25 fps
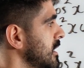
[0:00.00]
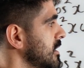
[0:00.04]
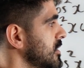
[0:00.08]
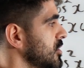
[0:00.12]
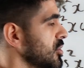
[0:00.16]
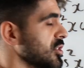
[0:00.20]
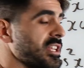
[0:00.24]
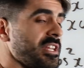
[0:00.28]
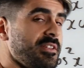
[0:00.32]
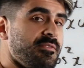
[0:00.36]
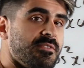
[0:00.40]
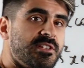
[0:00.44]

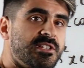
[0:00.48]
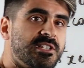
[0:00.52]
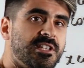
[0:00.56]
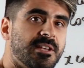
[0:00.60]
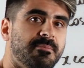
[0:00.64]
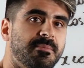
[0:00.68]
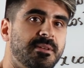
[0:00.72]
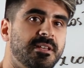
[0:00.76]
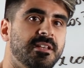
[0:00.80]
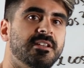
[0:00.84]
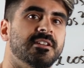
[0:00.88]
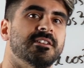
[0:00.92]
You can even
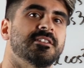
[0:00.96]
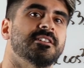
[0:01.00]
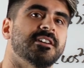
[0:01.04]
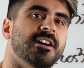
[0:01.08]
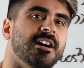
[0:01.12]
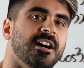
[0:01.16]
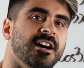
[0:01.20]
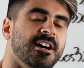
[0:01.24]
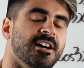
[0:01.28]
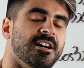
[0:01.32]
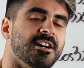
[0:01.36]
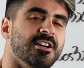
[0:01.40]
send me
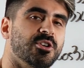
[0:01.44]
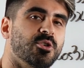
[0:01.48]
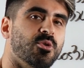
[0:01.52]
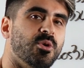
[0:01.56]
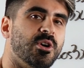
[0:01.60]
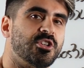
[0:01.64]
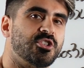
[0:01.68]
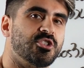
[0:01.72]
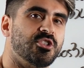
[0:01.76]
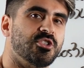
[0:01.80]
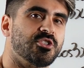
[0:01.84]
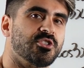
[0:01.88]
uh,
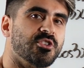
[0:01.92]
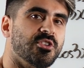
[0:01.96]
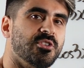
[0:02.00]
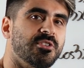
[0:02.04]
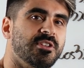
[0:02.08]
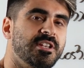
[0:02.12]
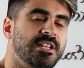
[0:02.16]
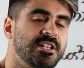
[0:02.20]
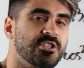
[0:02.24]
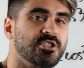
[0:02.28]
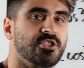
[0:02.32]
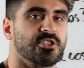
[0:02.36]
questions
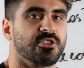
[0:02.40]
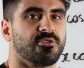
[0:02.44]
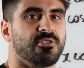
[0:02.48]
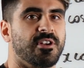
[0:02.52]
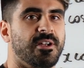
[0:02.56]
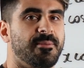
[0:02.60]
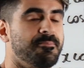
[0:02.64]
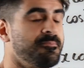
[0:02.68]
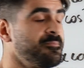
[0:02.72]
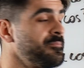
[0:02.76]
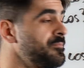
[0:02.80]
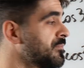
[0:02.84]
on
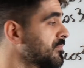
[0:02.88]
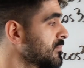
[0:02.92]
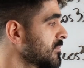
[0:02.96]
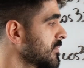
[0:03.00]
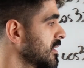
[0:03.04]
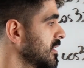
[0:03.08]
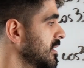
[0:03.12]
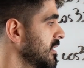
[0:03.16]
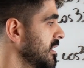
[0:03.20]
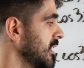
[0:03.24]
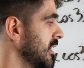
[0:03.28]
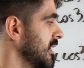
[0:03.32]
Instagram.
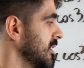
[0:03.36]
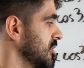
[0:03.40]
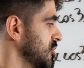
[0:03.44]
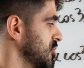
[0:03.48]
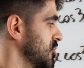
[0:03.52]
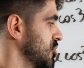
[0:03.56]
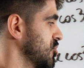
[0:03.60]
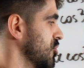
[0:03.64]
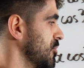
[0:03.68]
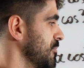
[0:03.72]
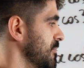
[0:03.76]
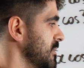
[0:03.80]
Uh,
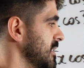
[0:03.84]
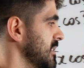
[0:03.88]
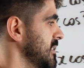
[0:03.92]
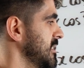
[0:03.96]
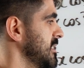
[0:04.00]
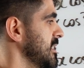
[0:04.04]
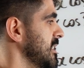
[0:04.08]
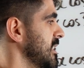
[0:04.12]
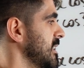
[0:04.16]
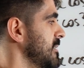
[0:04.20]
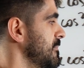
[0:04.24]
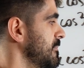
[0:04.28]
just drop me a
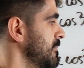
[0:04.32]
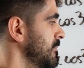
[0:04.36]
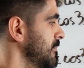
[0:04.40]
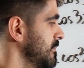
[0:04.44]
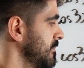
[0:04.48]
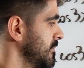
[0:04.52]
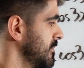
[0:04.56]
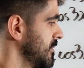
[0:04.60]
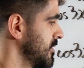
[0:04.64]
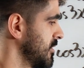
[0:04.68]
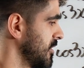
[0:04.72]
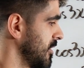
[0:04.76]
DM.
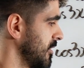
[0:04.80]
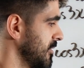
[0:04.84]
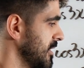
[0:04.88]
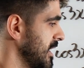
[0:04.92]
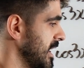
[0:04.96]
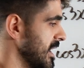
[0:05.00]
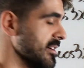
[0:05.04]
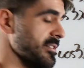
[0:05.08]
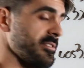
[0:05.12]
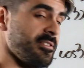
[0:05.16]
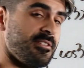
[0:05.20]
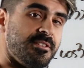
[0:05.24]
So
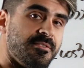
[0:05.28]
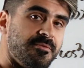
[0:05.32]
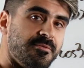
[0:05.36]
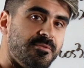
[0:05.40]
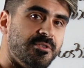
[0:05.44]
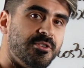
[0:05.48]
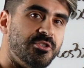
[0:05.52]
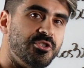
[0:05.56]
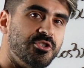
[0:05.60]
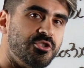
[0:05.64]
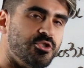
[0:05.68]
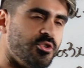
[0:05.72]
yeah, if
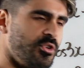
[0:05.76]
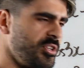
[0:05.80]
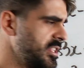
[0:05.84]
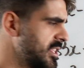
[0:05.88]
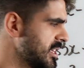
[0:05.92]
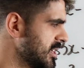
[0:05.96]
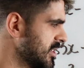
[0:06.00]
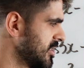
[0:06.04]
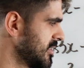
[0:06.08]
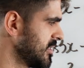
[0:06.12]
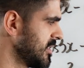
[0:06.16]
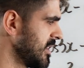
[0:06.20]
you enjoyed
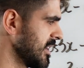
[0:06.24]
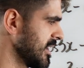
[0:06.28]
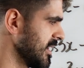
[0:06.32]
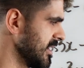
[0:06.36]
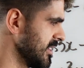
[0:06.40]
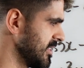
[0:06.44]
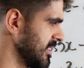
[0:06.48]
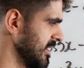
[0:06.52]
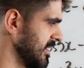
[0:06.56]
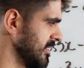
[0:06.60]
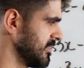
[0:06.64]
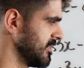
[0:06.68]
this, like I
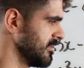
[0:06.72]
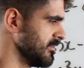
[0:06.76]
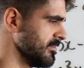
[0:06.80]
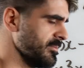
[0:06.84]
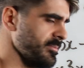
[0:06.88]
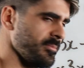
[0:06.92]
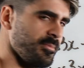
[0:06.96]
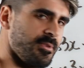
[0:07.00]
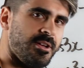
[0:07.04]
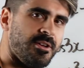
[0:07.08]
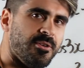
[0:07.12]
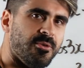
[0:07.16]
said,
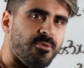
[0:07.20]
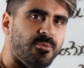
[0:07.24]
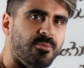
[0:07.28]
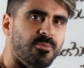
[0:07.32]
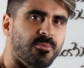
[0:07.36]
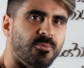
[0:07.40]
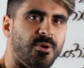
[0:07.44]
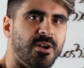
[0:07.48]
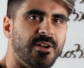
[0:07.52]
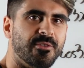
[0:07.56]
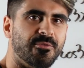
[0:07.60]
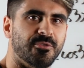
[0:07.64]

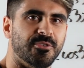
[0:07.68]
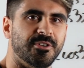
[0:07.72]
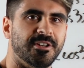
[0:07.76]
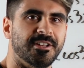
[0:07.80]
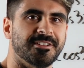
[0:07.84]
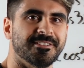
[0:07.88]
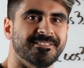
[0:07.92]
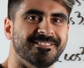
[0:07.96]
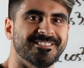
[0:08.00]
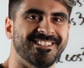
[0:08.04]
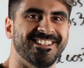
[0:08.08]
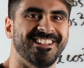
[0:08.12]
whatever in
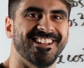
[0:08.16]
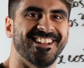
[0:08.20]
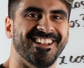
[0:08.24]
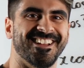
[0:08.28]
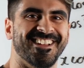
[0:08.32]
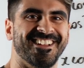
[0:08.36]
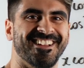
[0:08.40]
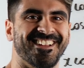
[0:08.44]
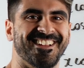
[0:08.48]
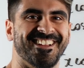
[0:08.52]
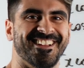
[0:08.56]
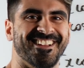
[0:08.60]

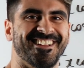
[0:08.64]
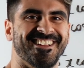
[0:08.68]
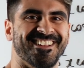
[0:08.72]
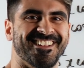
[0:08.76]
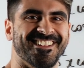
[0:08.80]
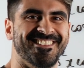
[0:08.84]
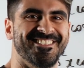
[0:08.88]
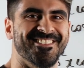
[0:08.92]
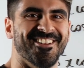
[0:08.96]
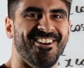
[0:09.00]
it.